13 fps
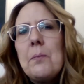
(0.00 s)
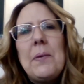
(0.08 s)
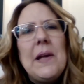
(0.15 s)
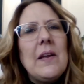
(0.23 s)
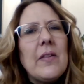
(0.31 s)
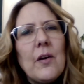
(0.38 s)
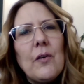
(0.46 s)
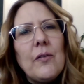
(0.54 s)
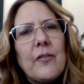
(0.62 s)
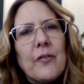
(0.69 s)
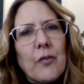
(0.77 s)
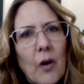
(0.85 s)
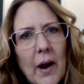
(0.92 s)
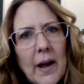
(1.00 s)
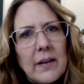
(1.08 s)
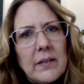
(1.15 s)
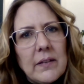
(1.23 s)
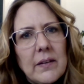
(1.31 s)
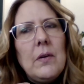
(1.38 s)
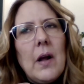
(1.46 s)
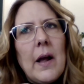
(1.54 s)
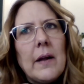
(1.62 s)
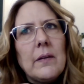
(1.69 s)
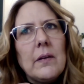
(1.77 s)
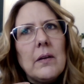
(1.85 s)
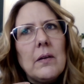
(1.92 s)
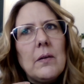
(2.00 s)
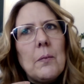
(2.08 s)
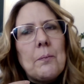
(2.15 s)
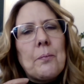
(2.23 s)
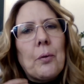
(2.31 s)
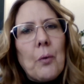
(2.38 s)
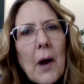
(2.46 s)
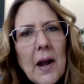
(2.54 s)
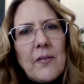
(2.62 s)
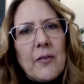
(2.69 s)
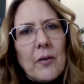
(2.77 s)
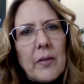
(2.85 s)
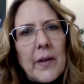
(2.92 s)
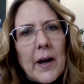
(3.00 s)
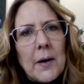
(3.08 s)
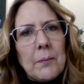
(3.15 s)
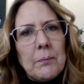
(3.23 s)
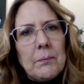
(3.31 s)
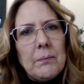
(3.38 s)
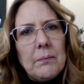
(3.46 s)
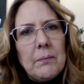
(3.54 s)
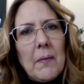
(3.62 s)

Be their friend and pray for them.